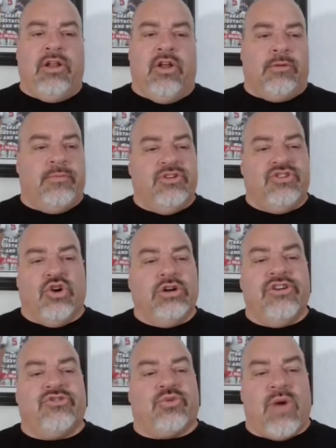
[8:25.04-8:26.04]
Look,
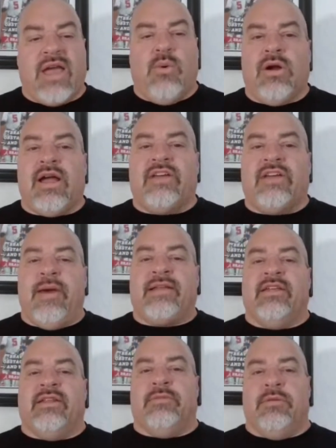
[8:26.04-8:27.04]
Georgia's right where I
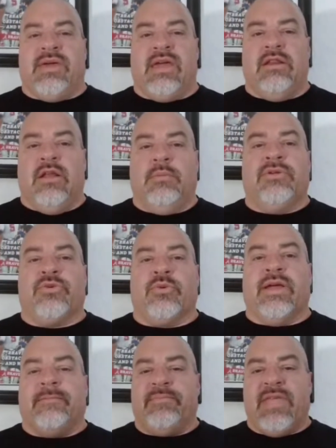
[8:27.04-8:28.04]
expected him to be at number
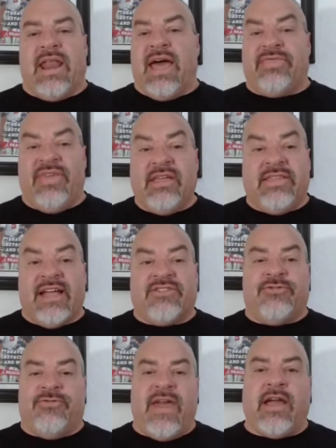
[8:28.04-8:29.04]
three. And I think
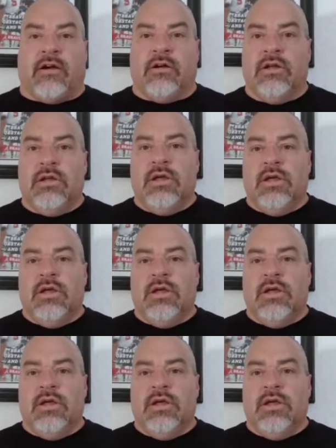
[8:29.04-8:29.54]
that's fair.